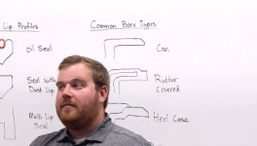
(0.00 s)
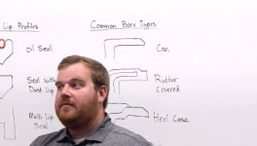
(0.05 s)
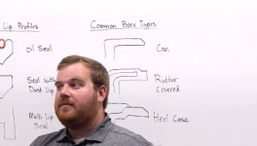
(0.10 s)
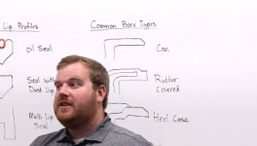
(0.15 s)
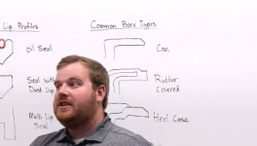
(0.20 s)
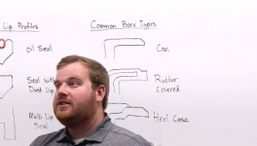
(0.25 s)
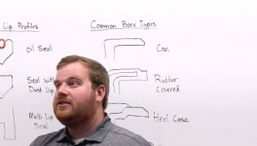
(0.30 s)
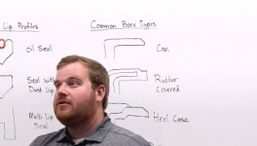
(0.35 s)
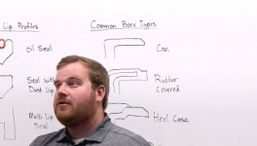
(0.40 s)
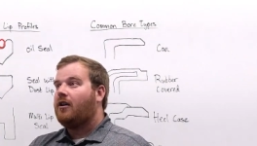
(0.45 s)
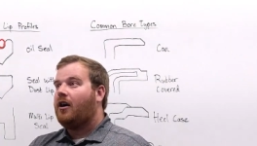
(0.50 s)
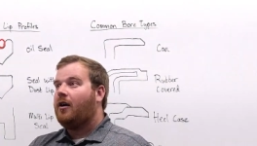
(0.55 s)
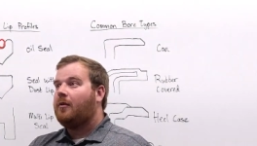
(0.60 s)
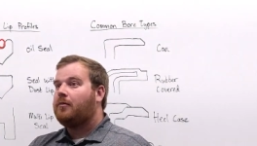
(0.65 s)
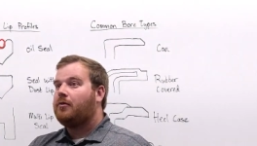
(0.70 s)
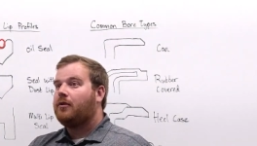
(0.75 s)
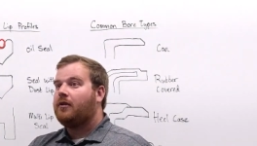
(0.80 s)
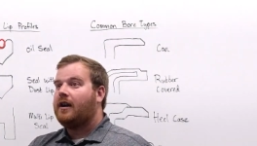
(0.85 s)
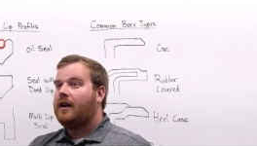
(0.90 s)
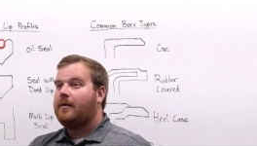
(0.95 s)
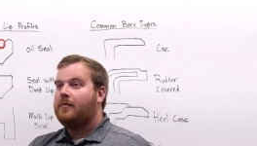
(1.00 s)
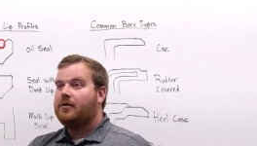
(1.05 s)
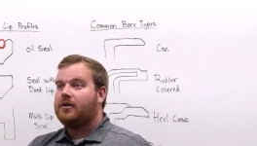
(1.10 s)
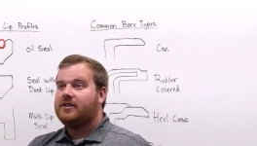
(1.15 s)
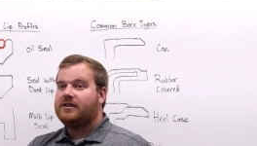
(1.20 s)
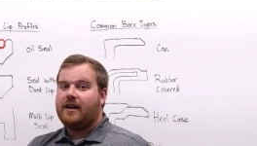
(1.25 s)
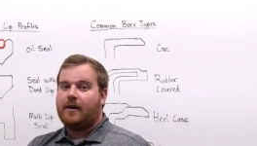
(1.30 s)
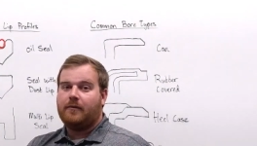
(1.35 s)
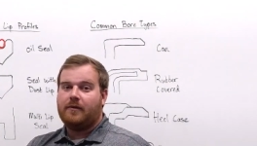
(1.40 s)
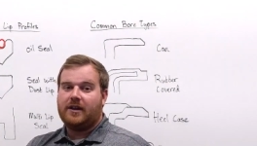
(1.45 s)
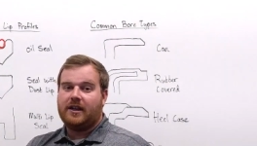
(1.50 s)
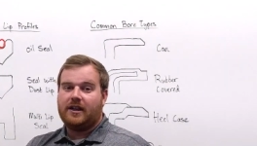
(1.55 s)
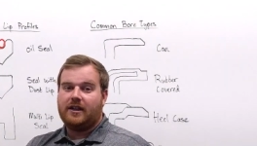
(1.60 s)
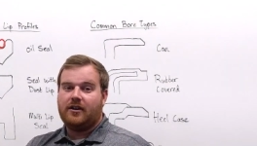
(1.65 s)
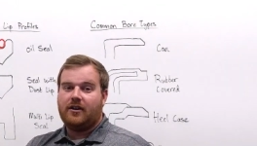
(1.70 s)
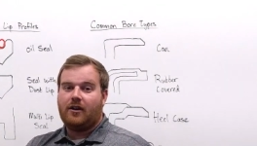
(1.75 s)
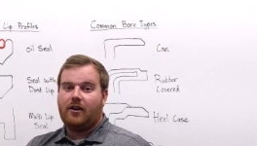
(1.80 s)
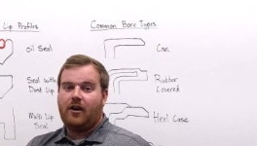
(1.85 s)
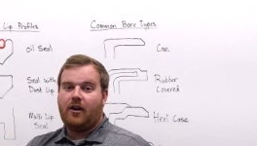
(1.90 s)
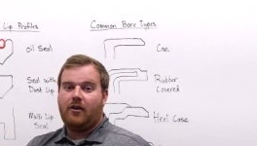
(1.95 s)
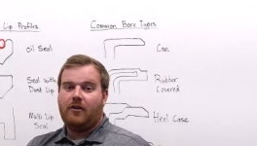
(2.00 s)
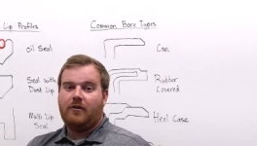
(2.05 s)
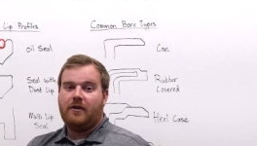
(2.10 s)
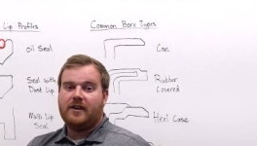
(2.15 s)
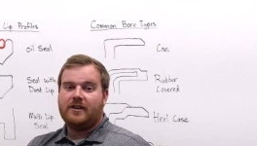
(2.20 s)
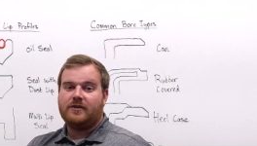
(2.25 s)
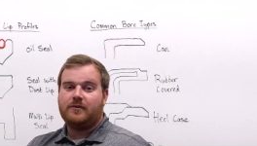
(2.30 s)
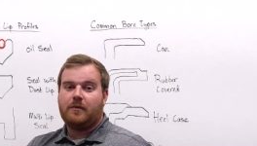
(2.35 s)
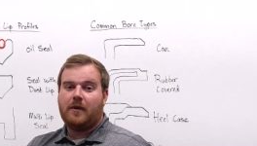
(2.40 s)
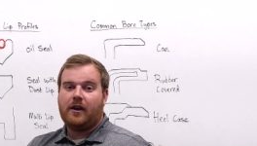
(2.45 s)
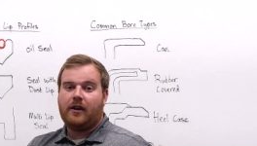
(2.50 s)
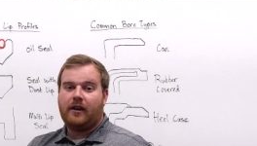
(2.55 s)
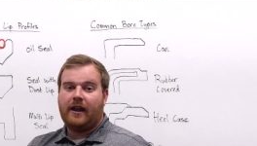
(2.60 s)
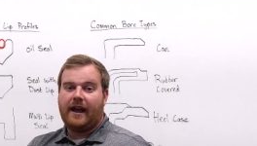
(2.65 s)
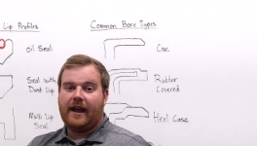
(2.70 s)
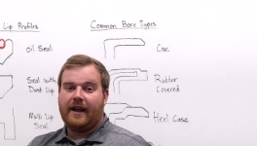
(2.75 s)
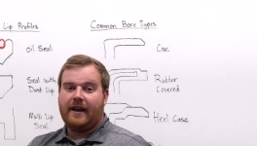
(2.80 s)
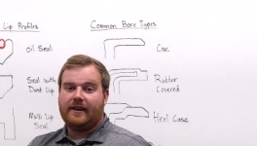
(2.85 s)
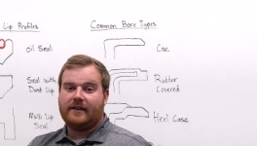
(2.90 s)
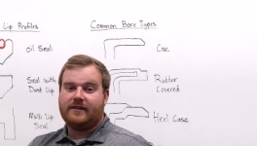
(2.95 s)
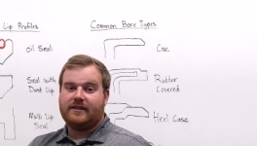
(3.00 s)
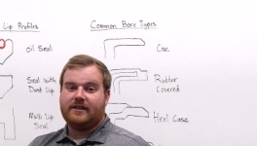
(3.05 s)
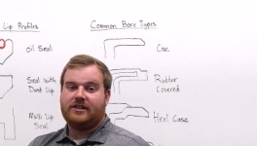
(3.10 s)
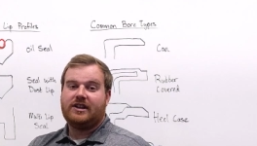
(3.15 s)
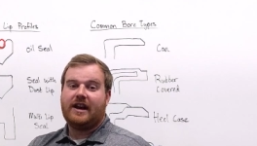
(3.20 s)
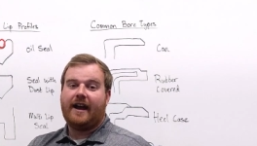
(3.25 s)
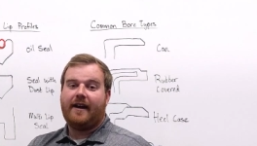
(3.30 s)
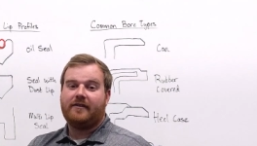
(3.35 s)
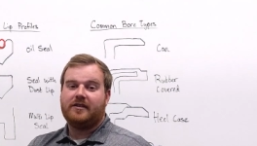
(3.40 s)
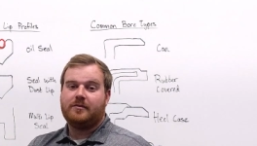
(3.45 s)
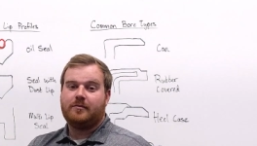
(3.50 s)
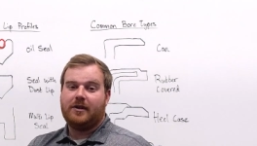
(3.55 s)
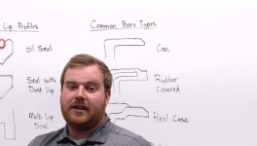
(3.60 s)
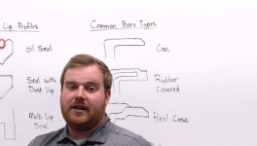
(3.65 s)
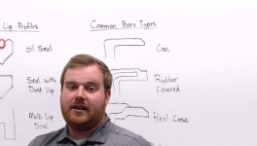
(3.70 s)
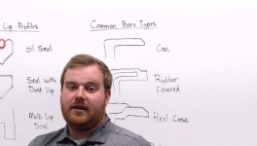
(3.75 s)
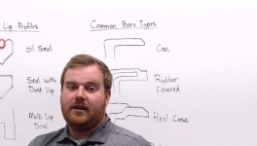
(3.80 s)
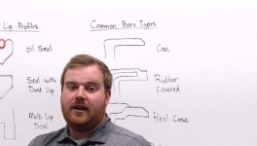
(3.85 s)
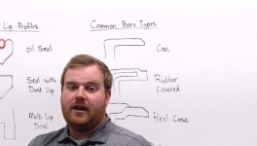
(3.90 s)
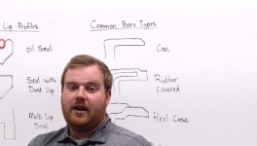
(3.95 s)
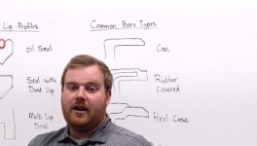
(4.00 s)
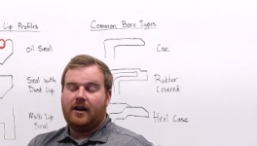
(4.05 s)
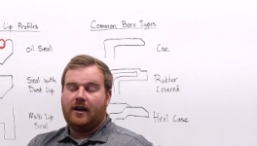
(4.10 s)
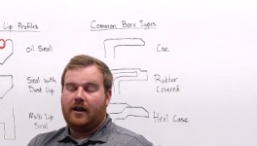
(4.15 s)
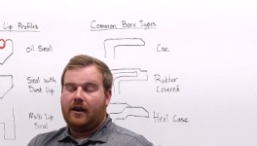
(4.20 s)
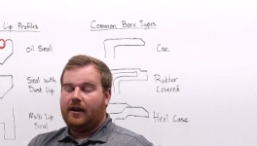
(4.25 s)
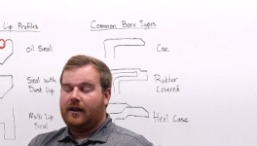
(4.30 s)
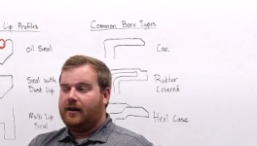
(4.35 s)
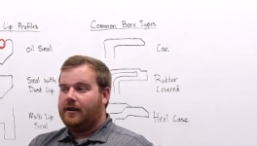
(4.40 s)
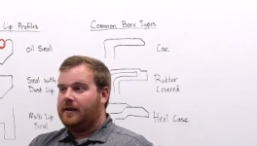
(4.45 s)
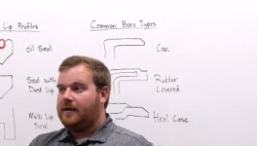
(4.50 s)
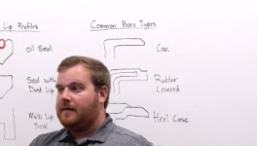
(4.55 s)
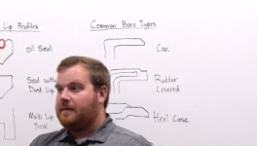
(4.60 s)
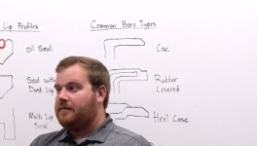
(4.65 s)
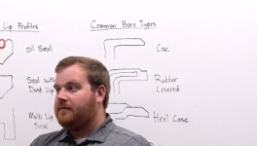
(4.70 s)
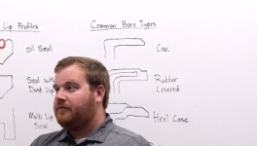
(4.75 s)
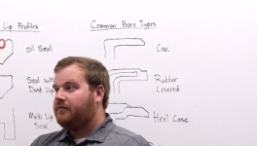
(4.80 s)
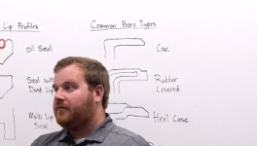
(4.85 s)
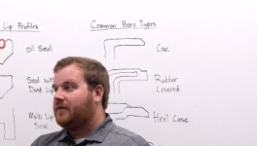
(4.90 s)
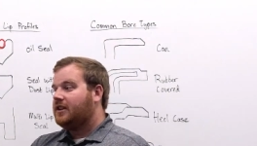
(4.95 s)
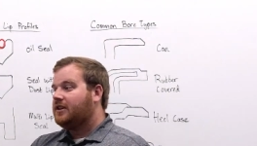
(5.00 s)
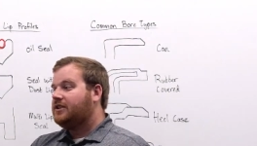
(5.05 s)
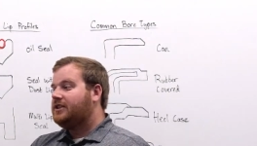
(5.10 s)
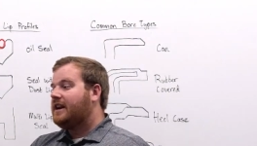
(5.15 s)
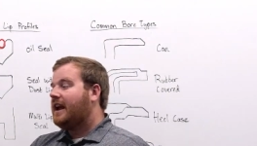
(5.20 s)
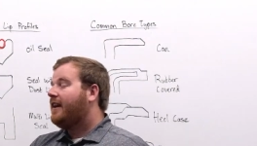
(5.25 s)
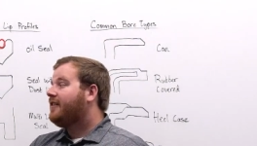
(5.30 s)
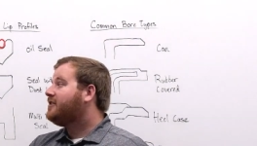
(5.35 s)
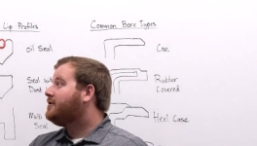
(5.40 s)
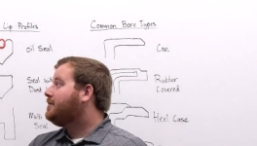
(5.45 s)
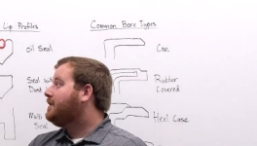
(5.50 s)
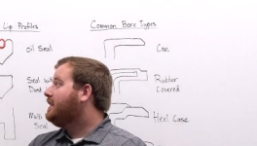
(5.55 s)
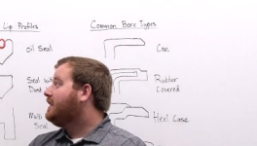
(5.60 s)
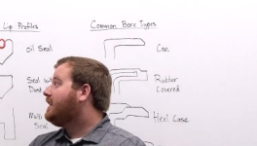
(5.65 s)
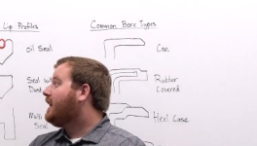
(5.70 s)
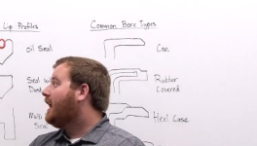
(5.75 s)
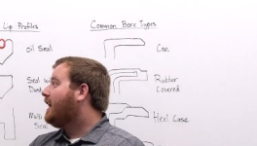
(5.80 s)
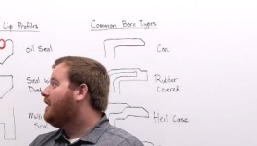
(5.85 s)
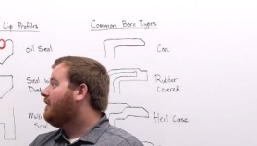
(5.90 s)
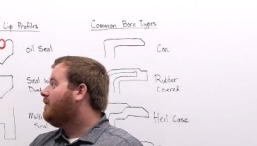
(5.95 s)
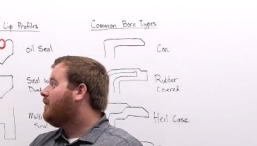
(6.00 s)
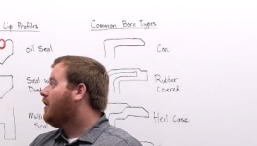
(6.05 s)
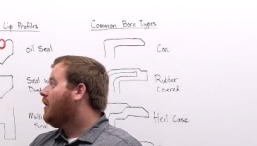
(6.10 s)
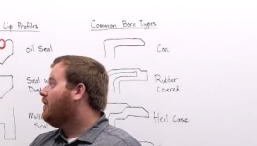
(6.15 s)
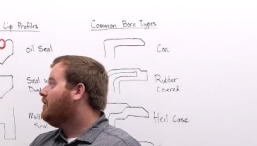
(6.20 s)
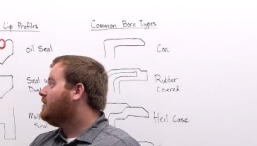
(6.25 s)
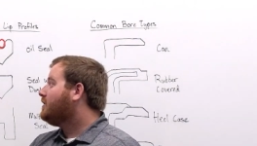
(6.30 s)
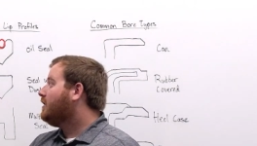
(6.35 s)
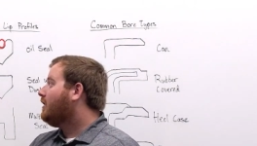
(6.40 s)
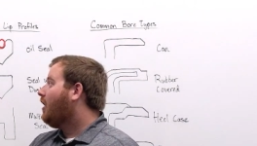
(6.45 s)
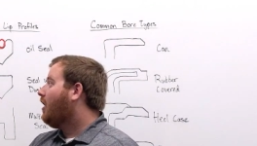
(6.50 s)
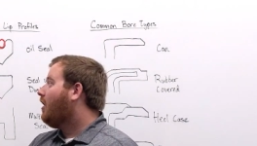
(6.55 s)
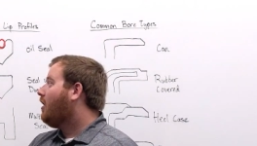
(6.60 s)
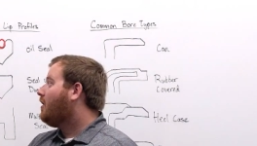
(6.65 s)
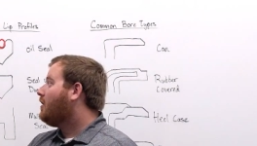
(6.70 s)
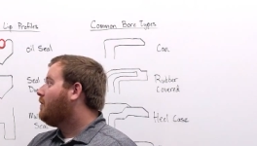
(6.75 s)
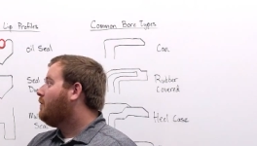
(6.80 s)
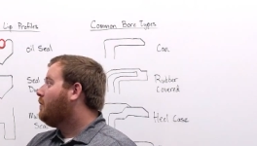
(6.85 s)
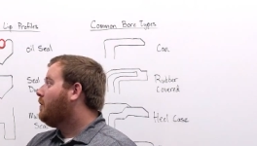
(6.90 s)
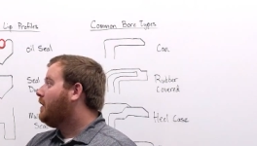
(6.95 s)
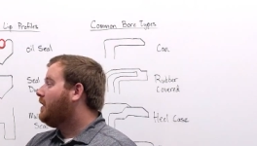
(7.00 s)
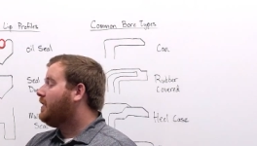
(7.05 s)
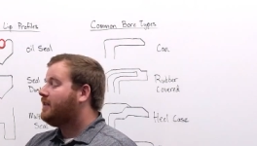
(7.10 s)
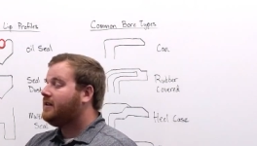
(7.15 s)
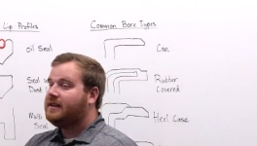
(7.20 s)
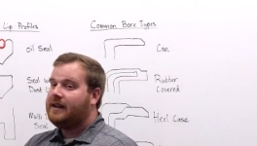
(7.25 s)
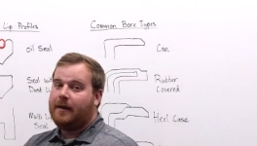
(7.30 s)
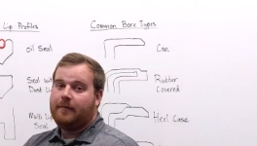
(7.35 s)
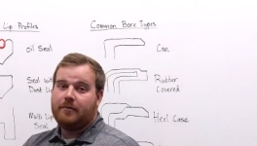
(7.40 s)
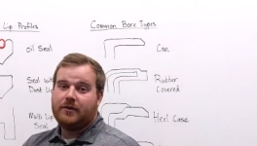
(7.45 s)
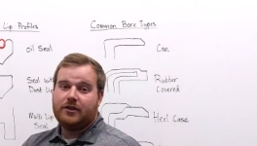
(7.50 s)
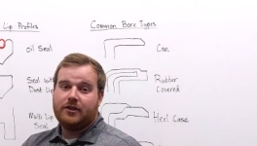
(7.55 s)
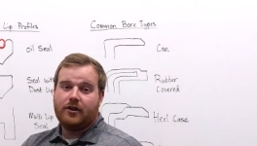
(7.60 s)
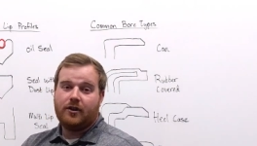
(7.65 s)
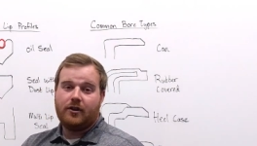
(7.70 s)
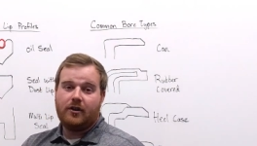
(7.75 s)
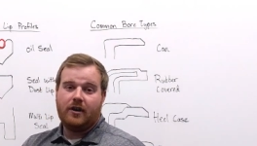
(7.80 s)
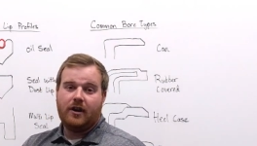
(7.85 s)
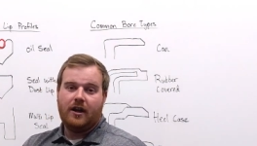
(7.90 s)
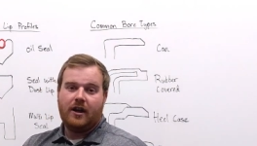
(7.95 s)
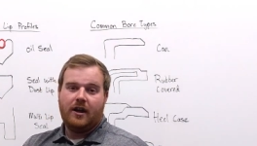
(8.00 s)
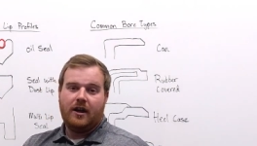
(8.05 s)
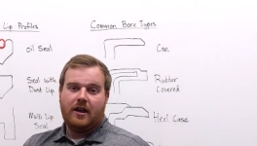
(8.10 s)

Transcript: These are all parameters that we need to know, as well as the shaft speed. Shaft speed kind of goes along with temperature.